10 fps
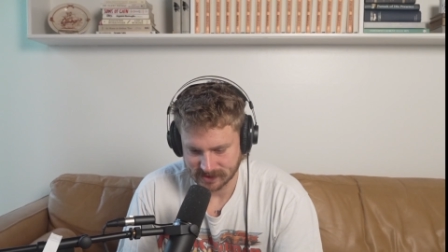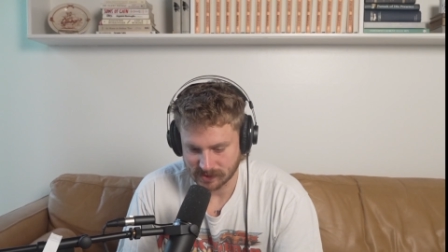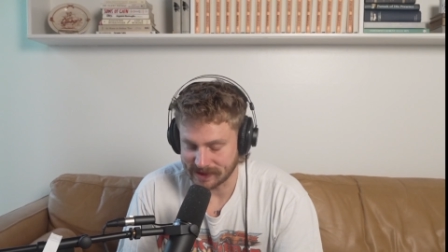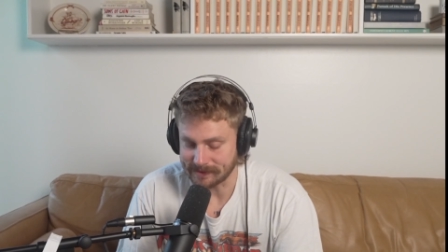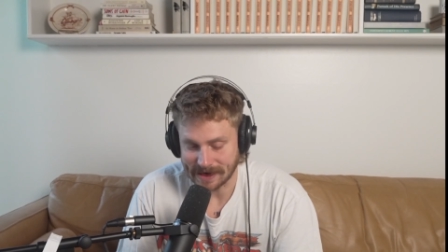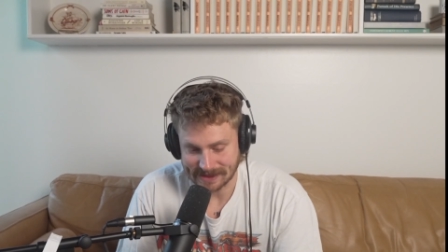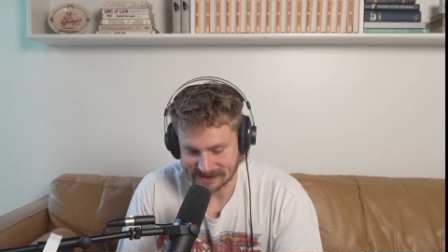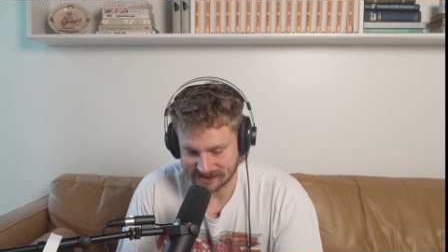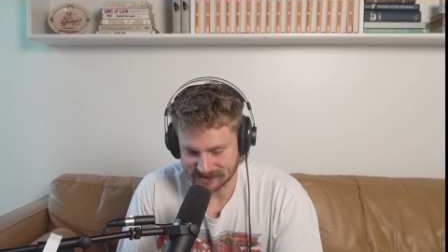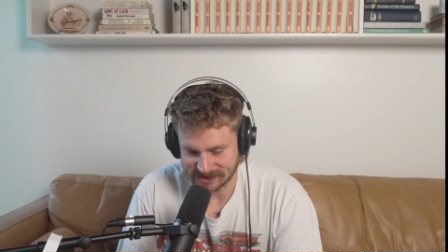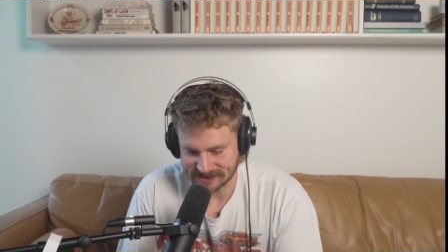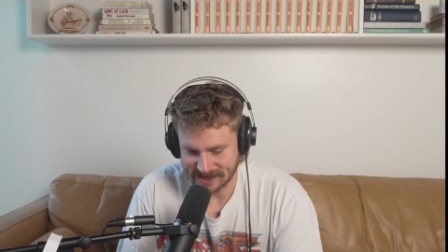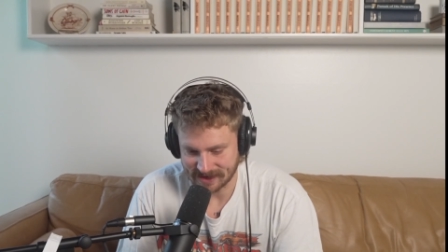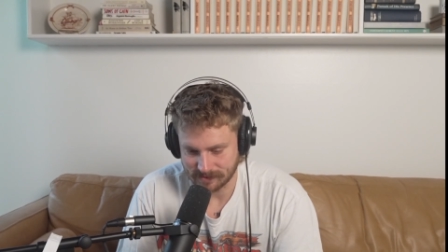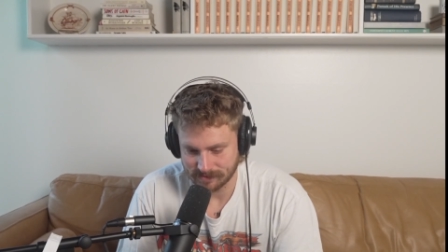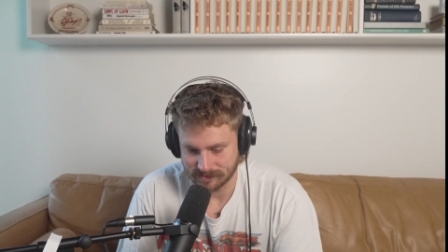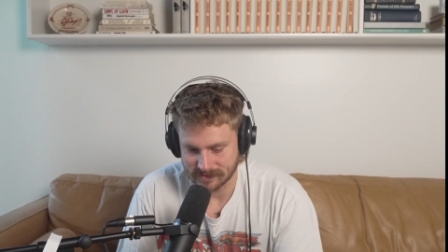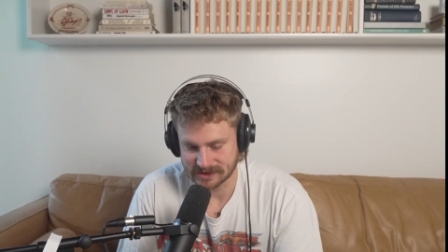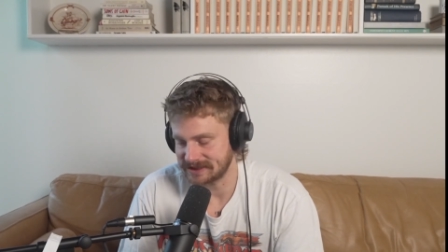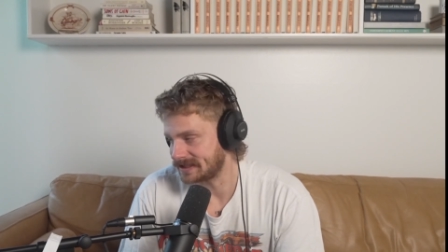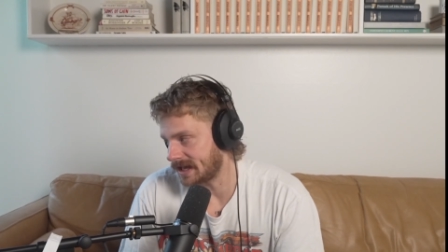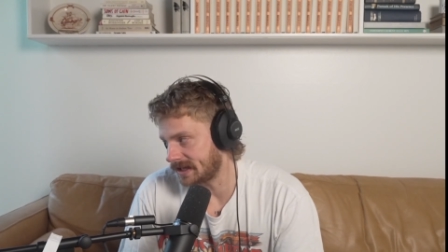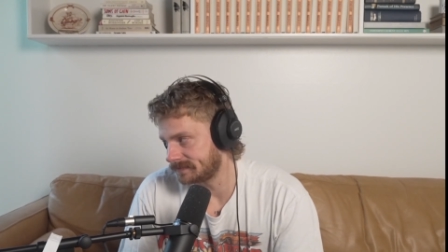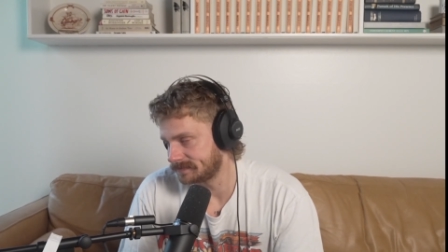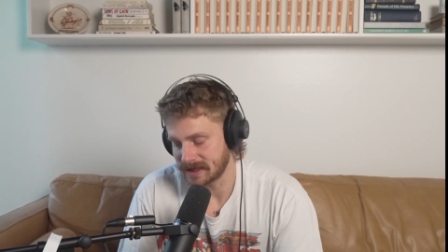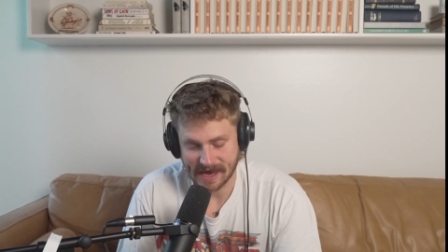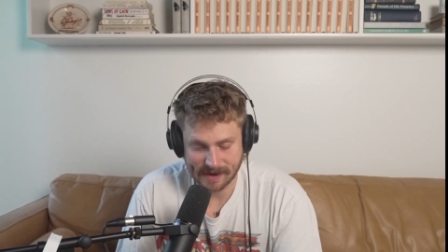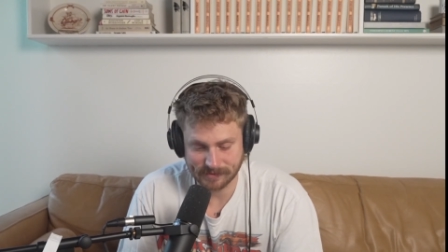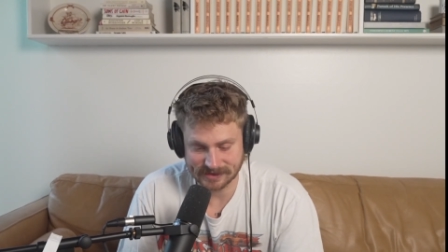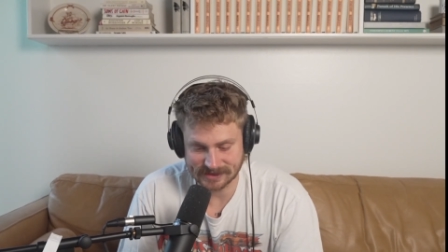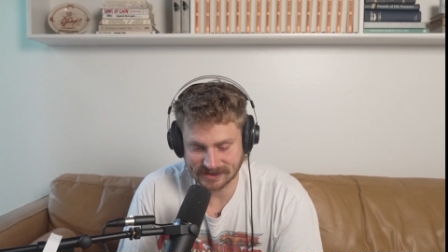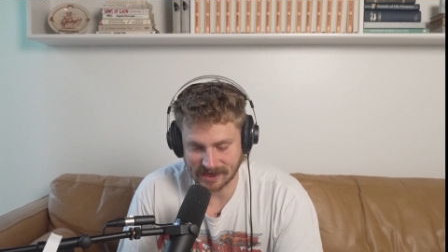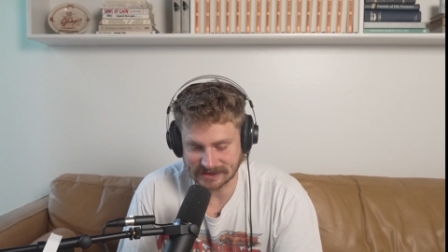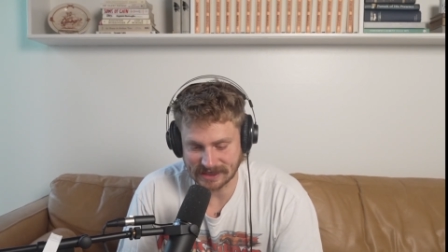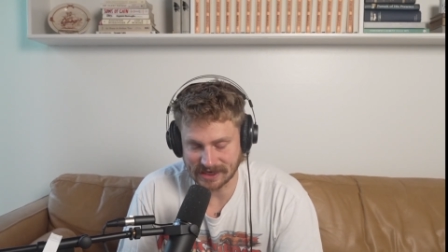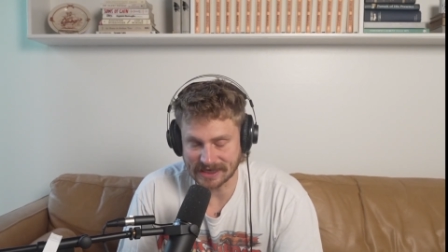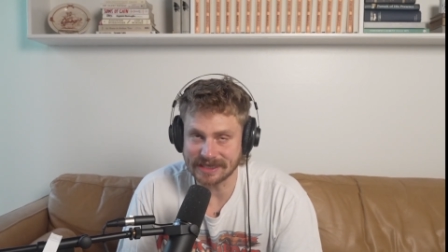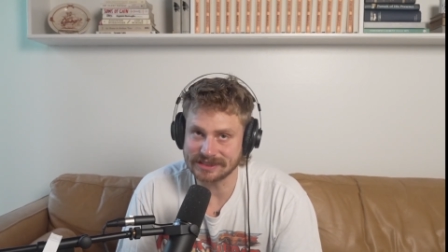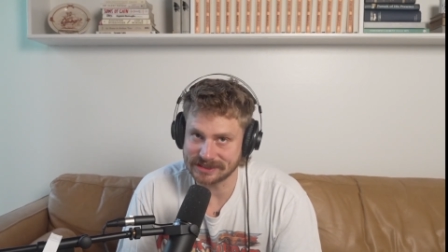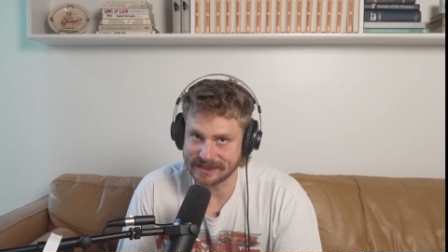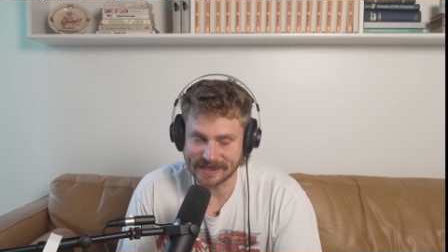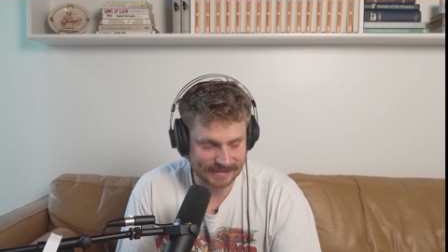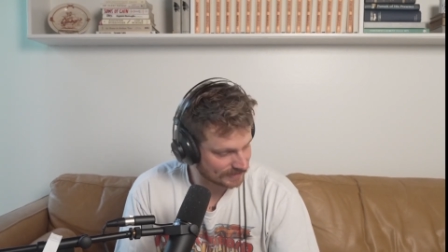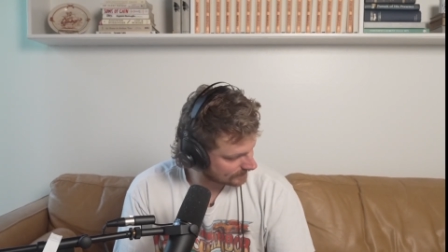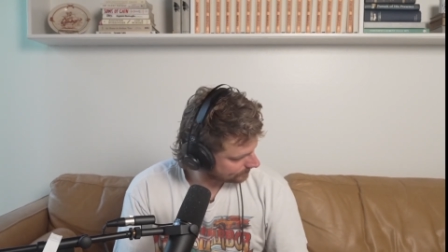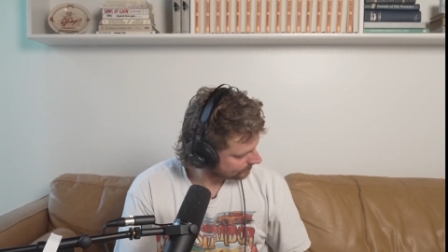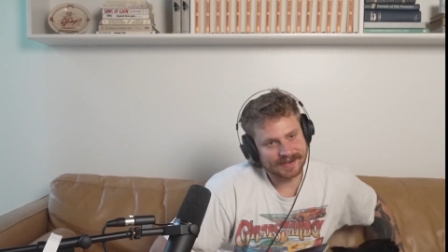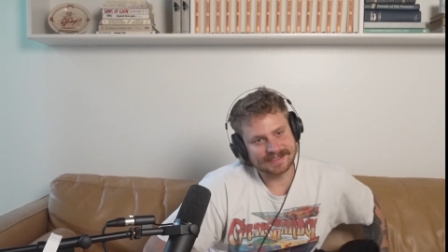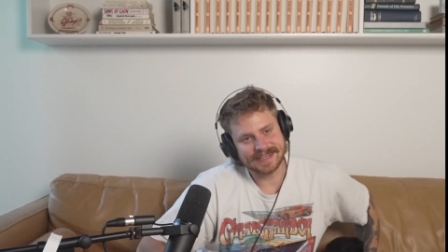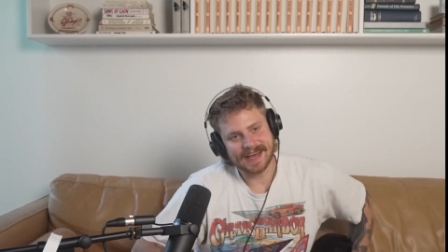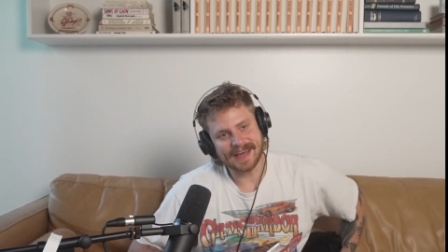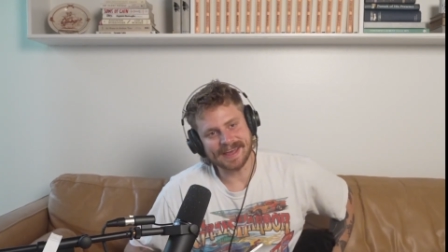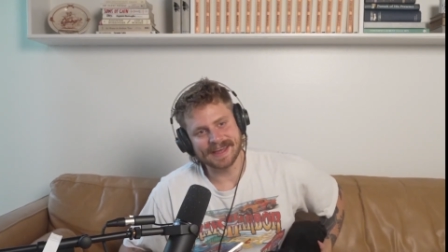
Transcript: Queen Madison, if she's there. She's not. And Princess Hot Dog, she is. Want to say hi?